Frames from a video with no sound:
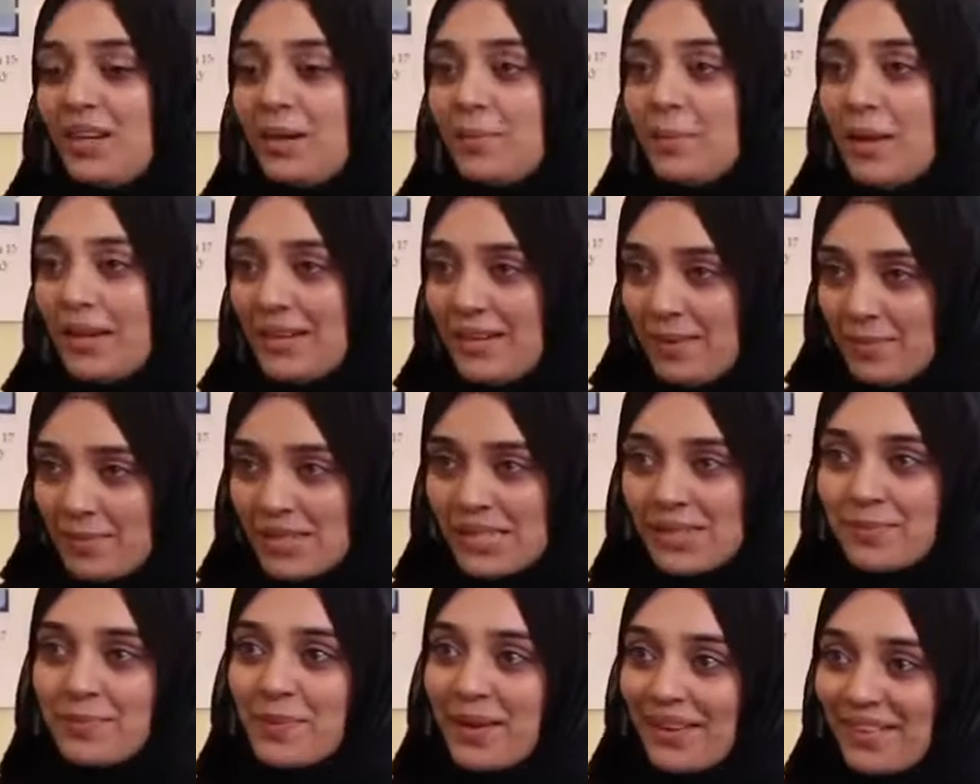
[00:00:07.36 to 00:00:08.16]
My name
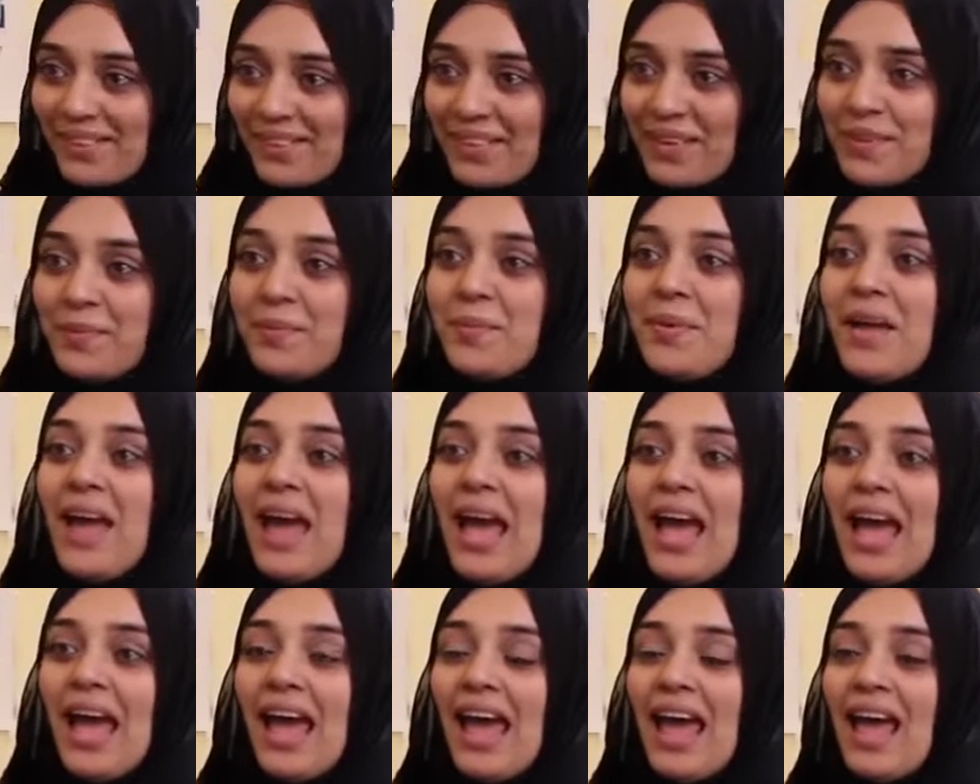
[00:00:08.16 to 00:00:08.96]
is Mariam
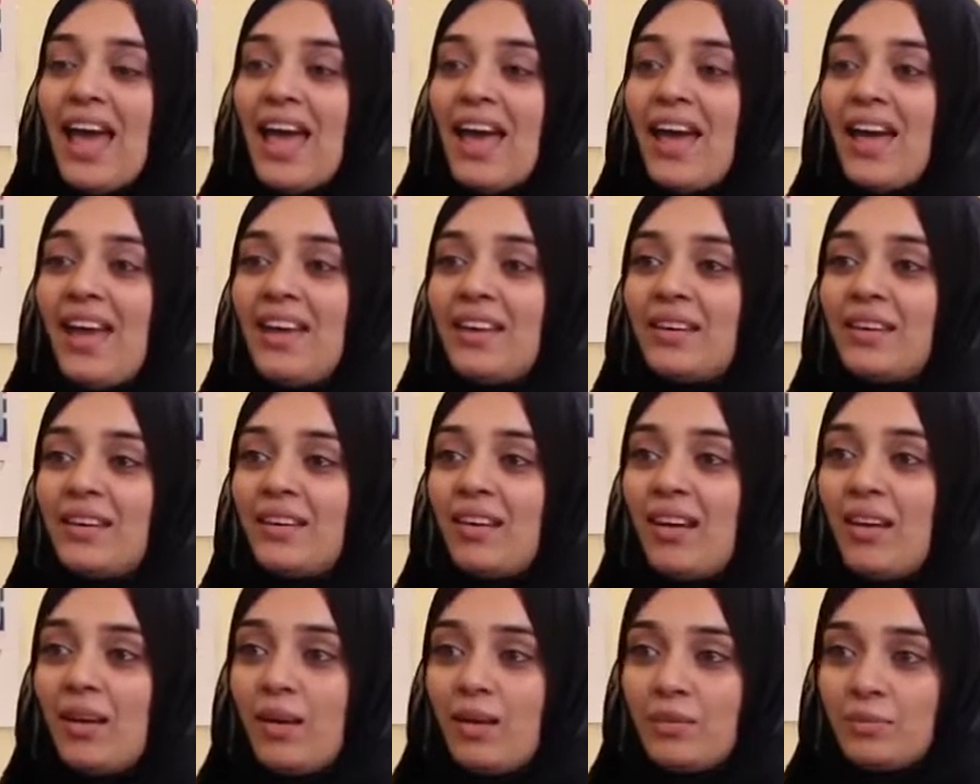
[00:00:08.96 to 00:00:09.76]
and
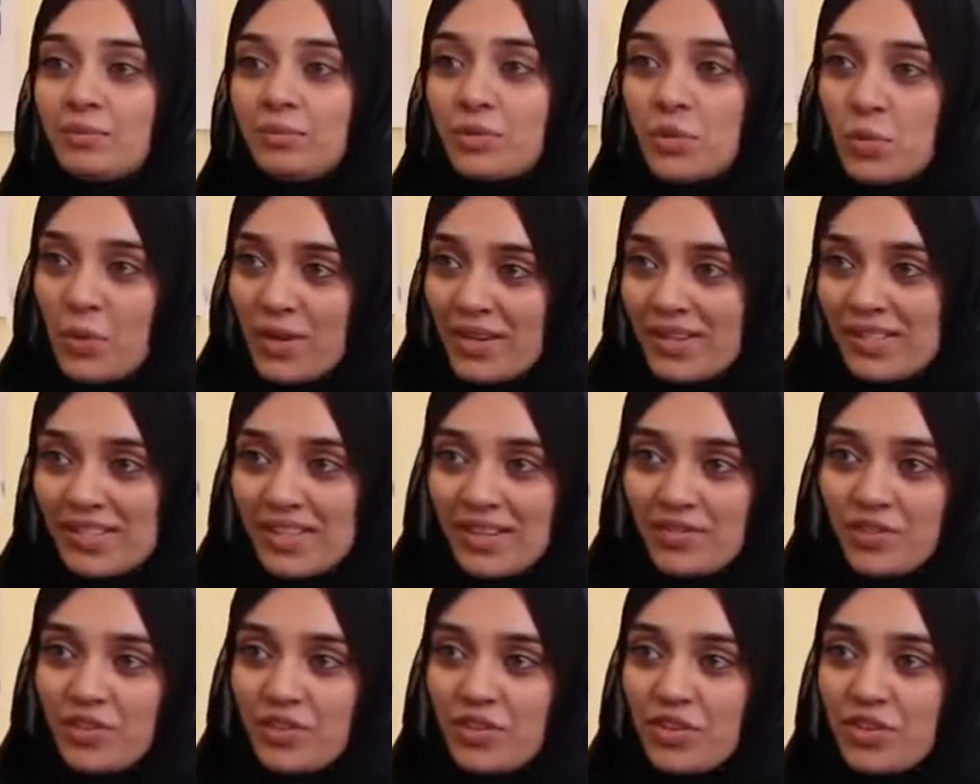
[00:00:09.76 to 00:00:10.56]
I'm
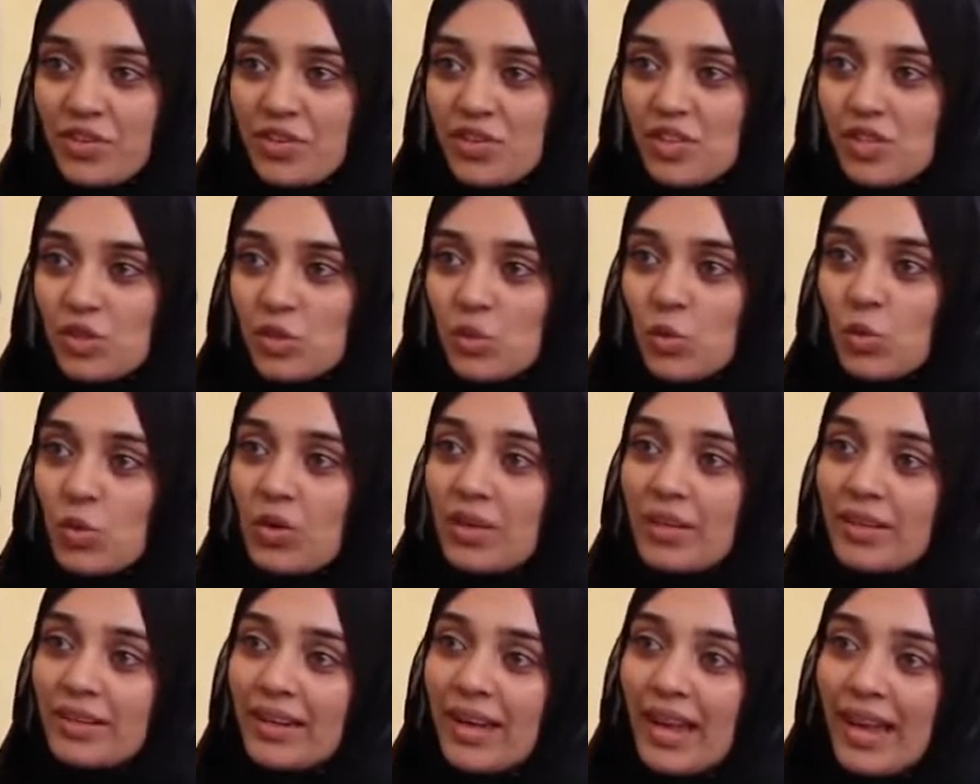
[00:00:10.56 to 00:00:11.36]
27 years
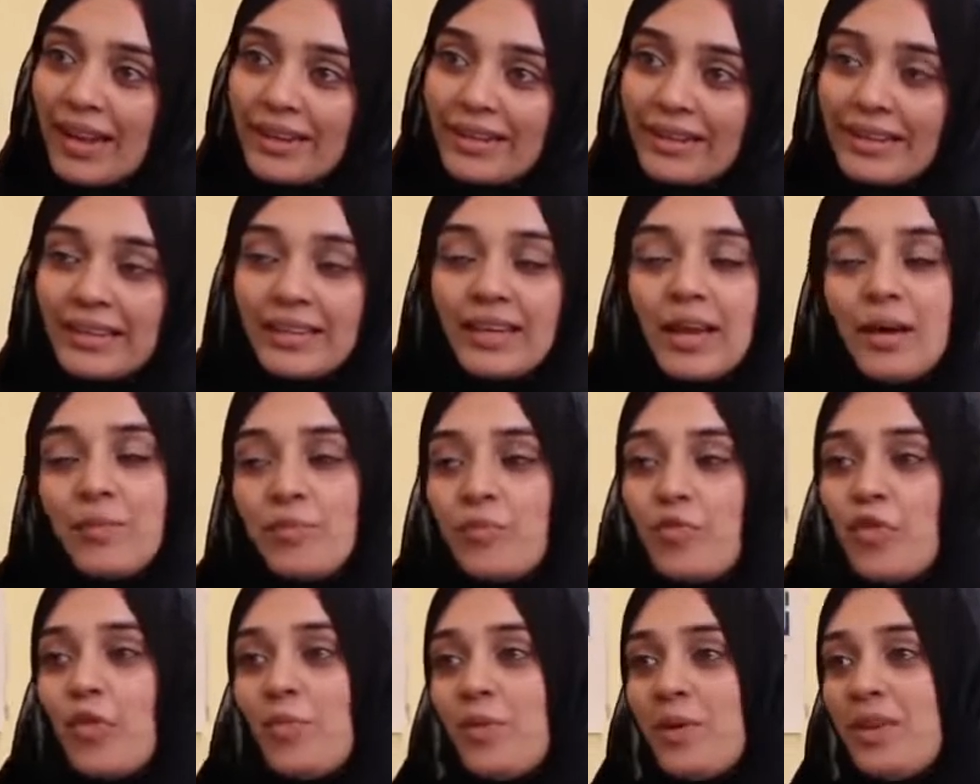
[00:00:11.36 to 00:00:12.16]
old and I come
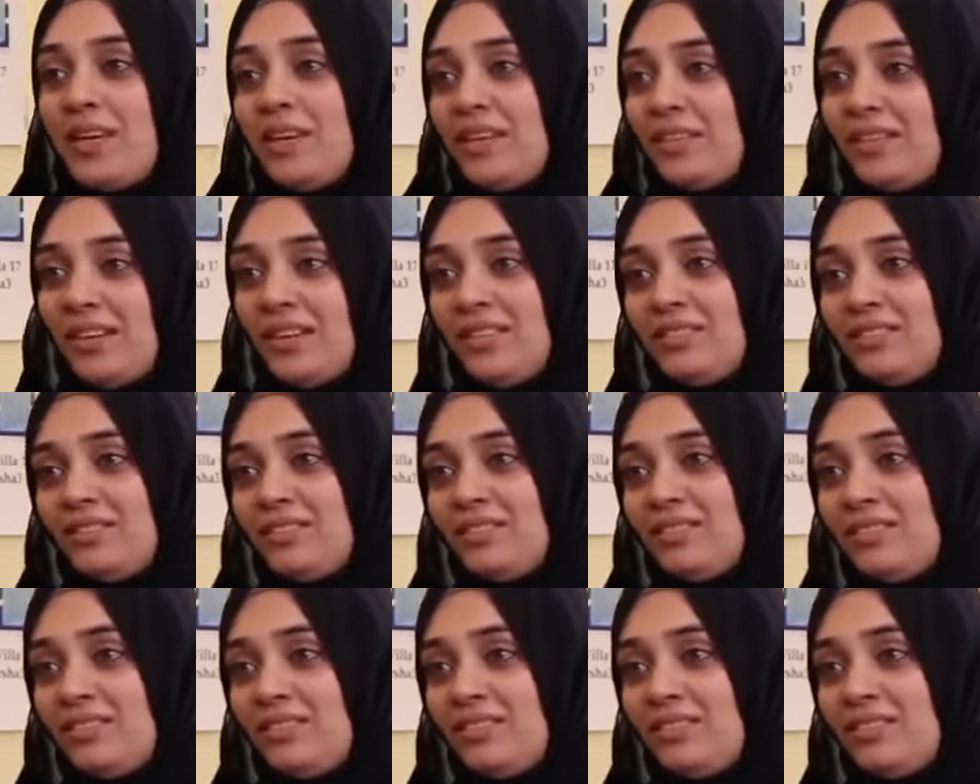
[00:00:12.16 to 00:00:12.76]
from India.